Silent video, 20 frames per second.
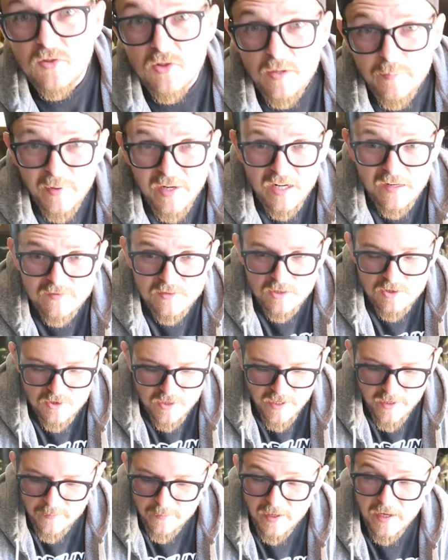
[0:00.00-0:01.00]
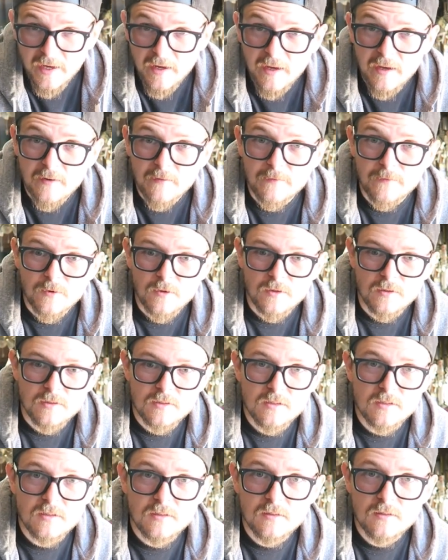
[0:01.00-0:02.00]
So I might have to try it by hand
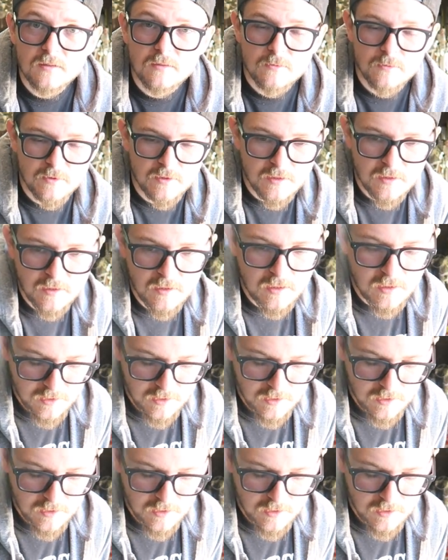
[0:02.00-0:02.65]
first with,